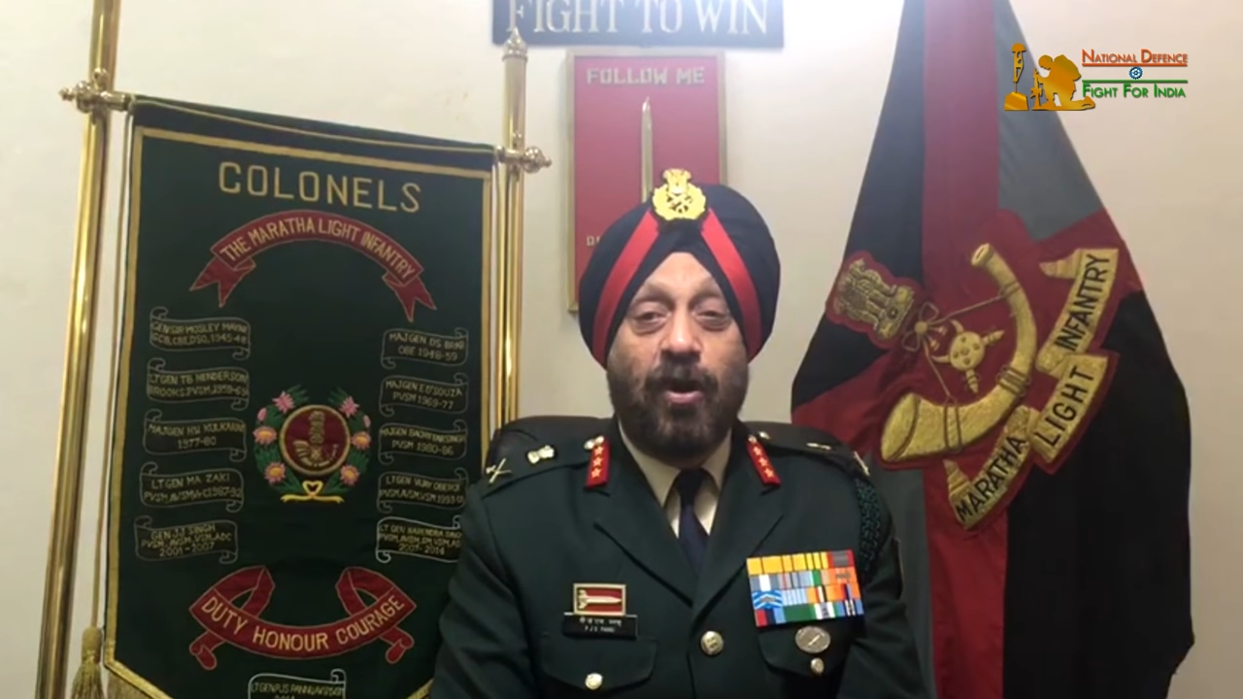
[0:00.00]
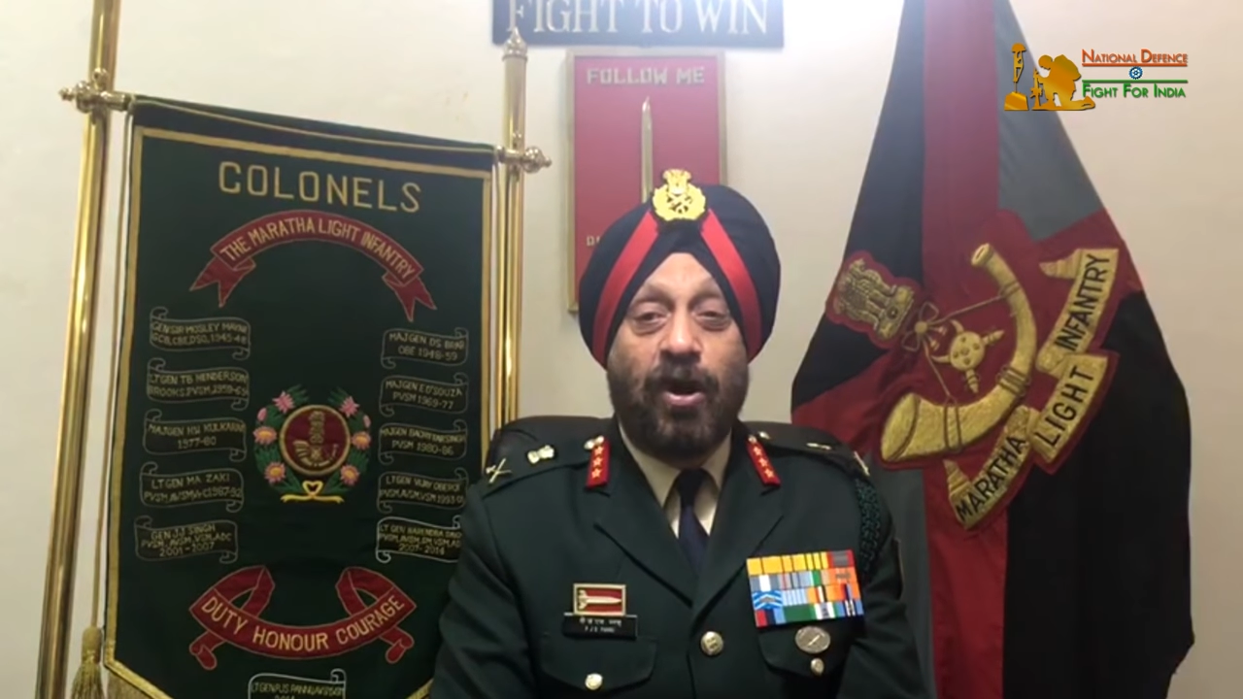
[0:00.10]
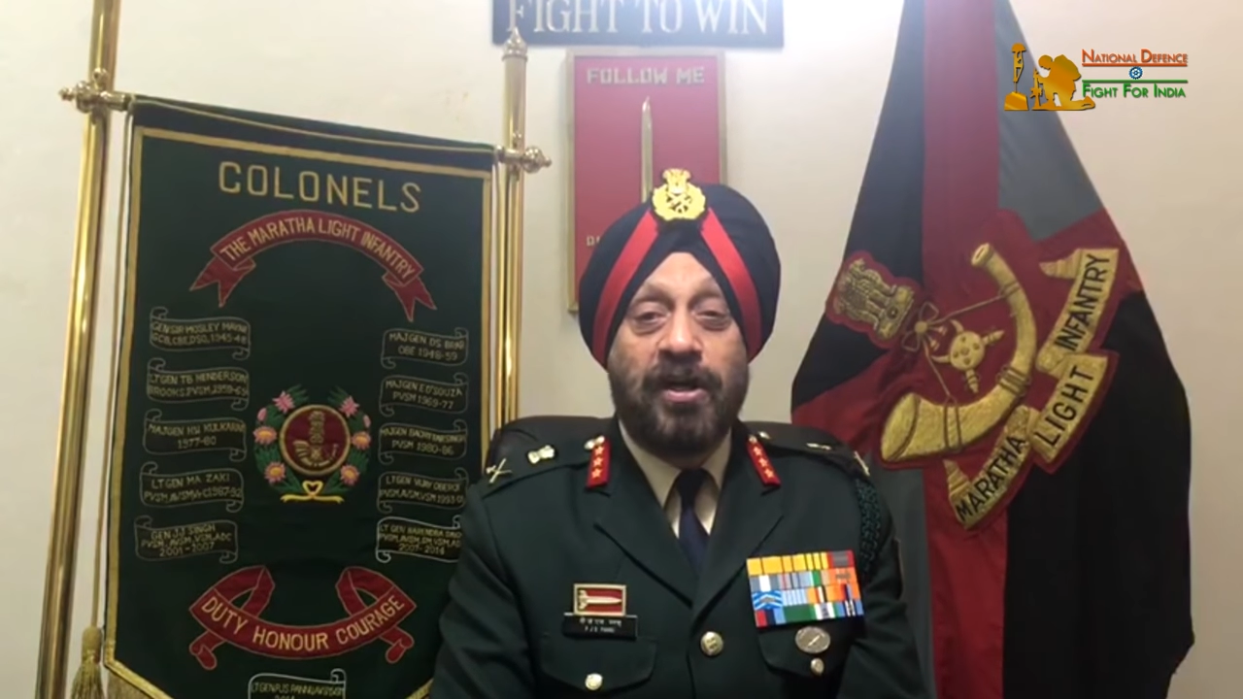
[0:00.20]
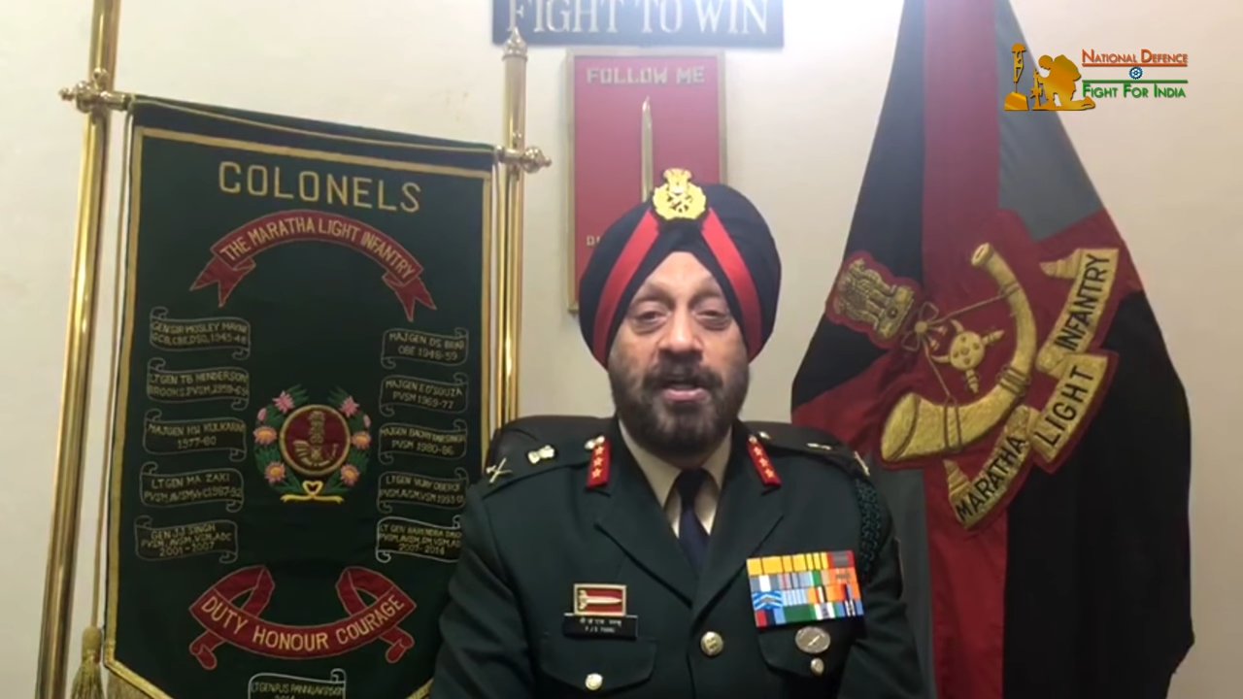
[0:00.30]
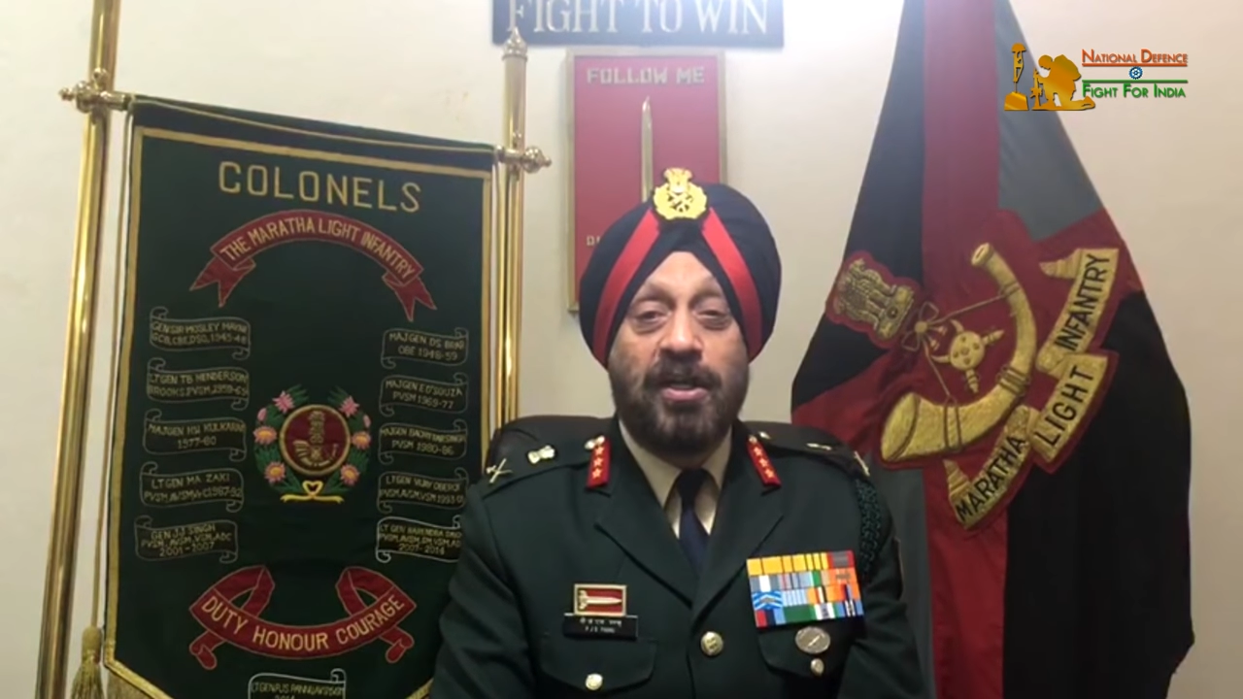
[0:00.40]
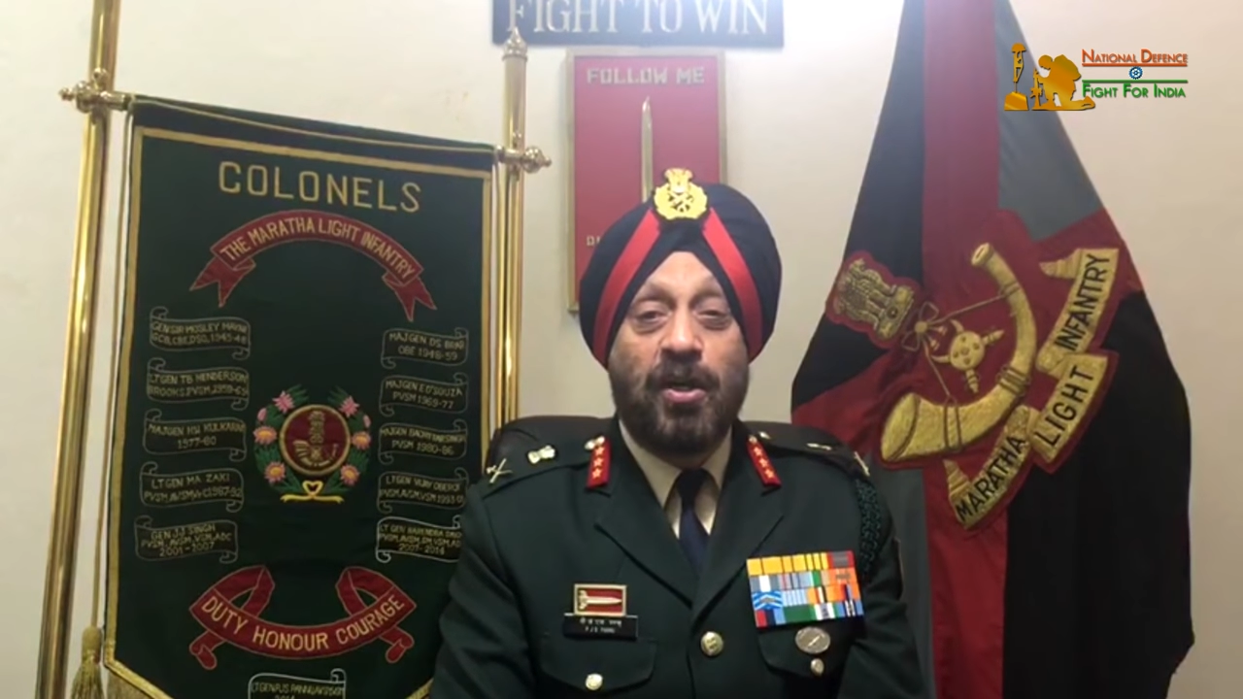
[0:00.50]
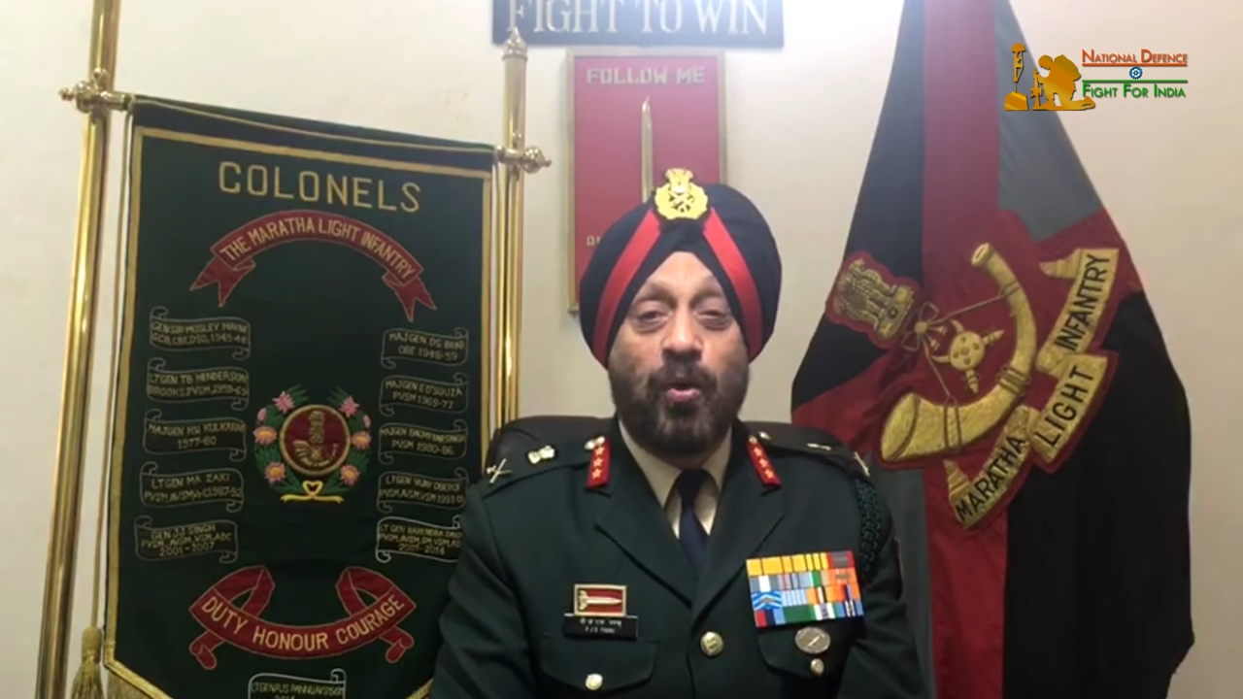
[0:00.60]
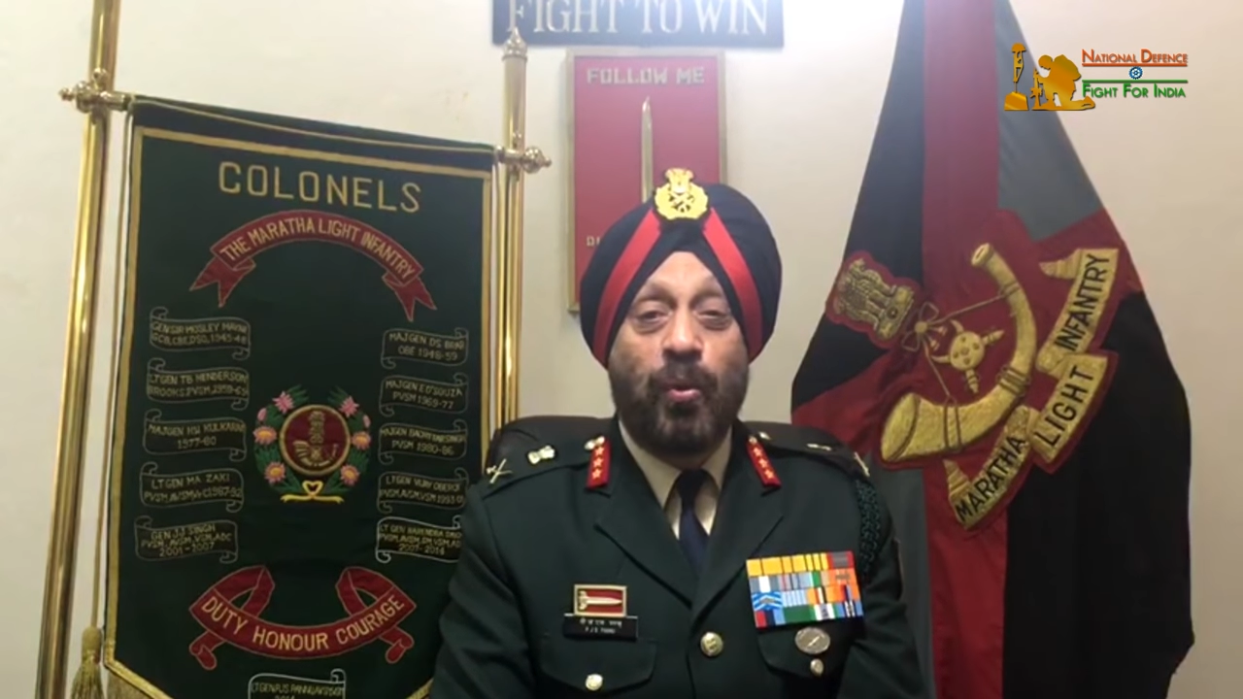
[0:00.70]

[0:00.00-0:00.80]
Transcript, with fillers: honored